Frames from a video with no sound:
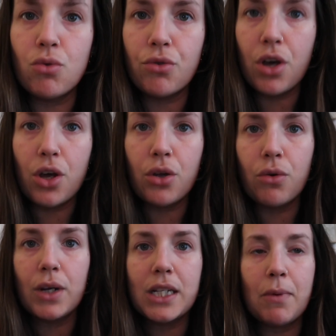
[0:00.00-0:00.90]

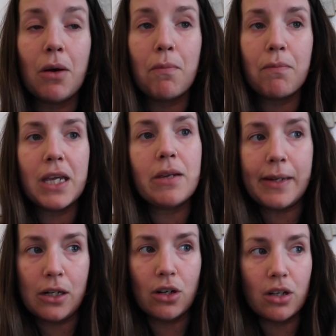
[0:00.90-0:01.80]
although it's about
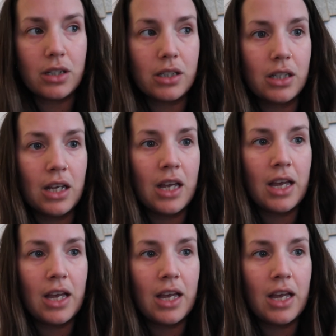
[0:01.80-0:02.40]
baby loss.